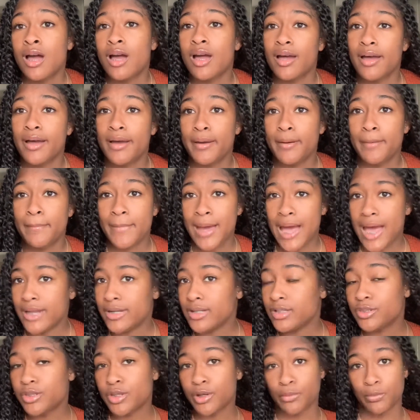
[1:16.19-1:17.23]
I
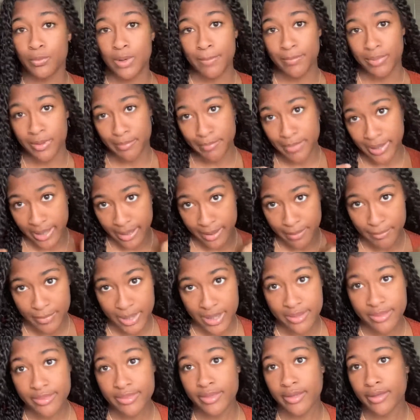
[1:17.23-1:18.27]
did the rubber band
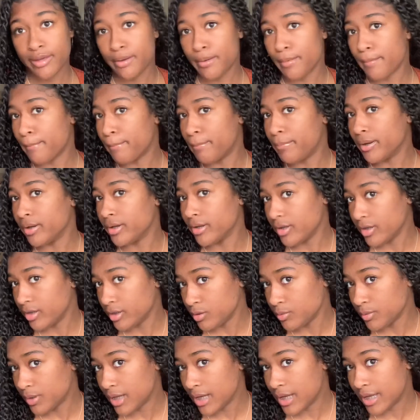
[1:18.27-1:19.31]
method, but
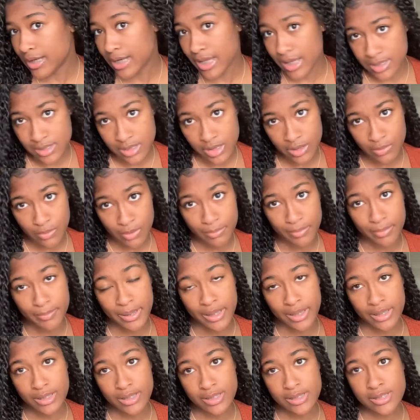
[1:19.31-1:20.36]
you cannot see the rubber
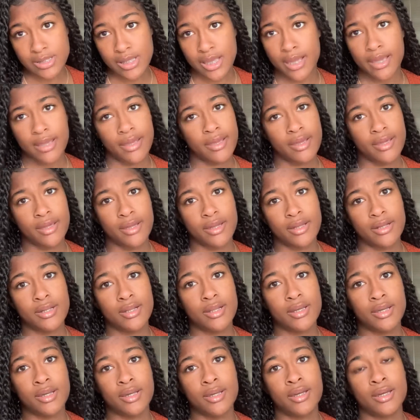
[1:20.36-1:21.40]
bands, and
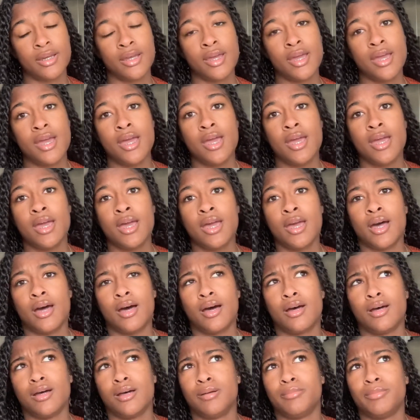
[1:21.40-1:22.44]

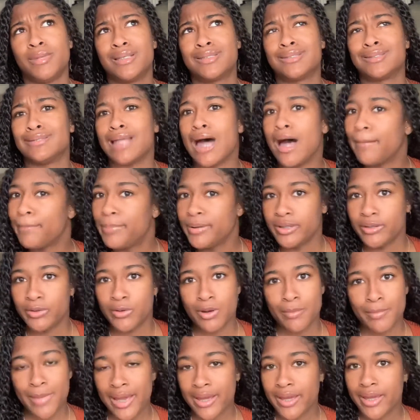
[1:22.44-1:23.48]
it's not
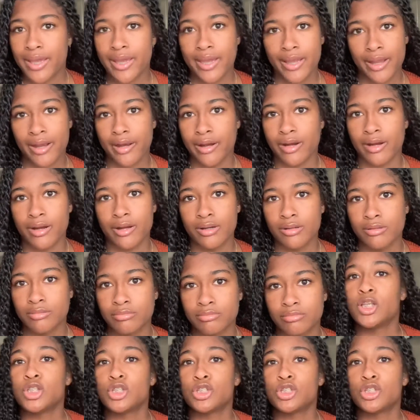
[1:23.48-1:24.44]
pulling on my hair.